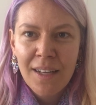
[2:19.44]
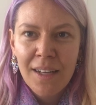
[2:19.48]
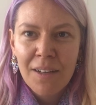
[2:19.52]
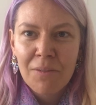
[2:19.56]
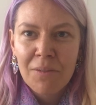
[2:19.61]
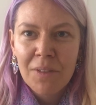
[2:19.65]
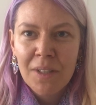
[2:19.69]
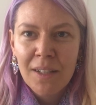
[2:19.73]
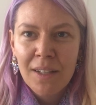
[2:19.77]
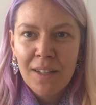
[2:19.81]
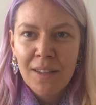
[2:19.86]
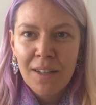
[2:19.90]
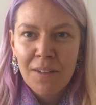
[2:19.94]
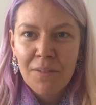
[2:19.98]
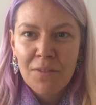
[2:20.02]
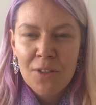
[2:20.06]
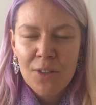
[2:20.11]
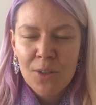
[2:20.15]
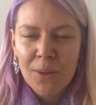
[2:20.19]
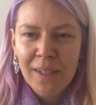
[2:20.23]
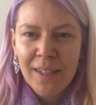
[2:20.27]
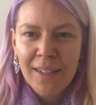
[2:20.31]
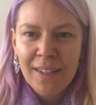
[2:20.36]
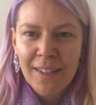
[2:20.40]
Really loved
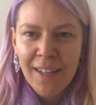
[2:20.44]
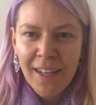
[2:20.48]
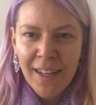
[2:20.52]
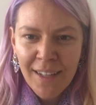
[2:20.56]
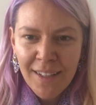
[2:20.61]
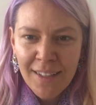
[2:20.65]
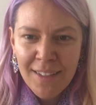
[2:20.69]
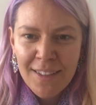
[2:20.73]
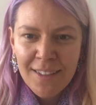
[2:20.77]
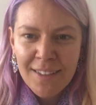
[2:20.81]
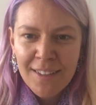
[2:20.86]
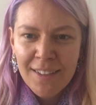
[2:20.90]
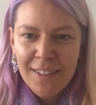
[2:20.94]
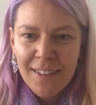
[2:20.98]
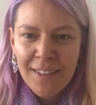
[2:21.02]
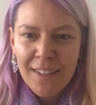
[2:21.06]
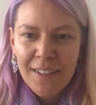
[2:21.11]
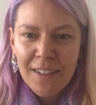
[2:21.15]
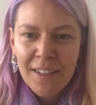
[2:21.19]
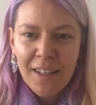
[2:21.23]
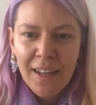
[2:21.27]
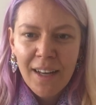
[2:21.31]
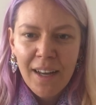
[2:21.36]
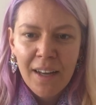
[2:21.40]
doing that.
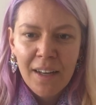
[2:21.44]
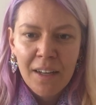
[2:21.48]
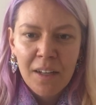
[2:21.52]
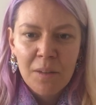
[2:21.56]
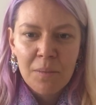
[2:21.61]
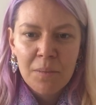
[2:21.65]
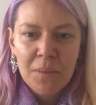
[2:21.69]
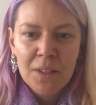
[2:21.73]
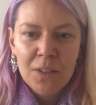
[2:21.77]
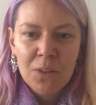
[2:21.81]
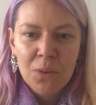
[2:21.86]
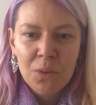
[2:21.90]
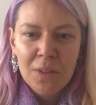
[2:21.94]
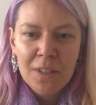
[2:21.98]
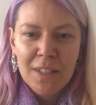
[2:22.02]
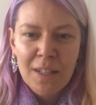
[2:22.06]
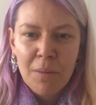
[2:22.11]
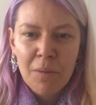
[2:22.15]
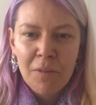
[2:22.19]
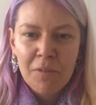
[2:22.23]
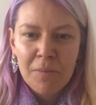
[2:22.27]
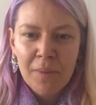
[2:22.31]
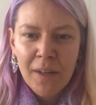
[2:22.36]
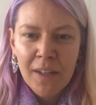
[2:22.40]
Saw
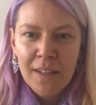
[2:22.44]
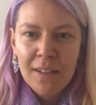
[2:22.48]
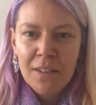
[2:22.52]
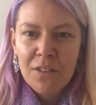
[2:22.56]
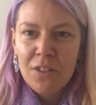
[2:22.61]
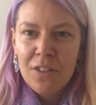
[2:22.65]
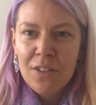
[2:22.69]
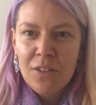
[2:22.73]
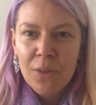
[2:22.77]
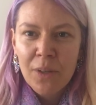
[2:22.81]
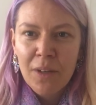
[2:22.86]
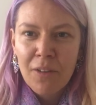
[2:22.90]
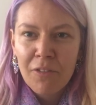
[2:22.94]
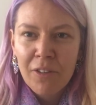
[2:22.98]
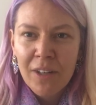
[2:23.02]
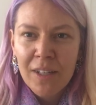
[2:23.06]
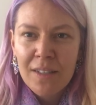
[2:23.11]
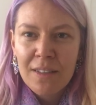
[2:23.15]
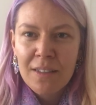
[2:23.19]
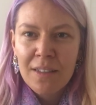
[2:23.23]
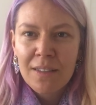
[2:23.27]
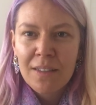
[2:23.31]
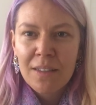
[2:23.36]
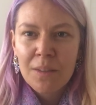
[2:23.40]
some of my industry
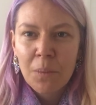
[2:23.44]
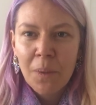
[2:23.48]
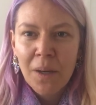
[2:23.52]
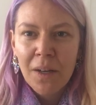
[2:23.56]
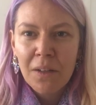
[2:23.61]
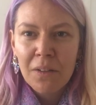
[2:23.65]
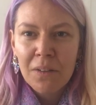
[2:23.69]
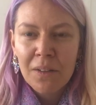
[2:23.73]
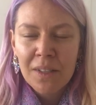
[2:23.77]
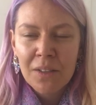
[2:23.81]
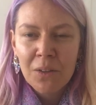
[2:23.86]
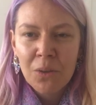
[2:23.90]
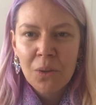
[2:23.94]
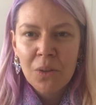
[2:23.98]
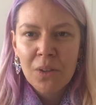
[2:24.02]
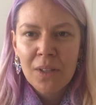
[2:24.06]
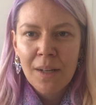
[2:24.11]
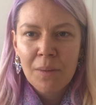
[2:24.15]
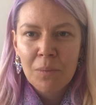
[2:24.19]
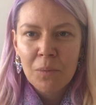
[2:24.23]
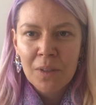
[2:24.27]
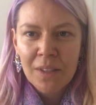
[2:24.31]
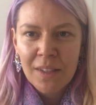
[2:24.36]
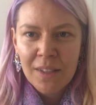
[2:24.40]
friends as well and caught
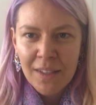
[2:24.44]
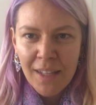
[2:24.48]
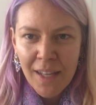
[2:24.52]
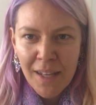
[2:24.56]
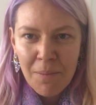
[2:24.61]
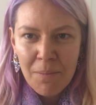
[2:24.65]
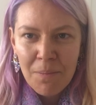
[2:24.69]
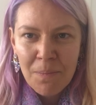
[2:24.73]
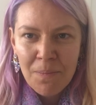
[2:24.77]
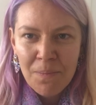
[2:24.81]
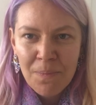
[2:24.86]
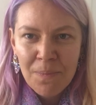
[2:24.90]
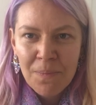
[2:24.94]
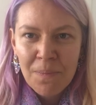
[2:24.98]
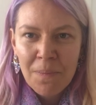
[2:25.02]
up with them.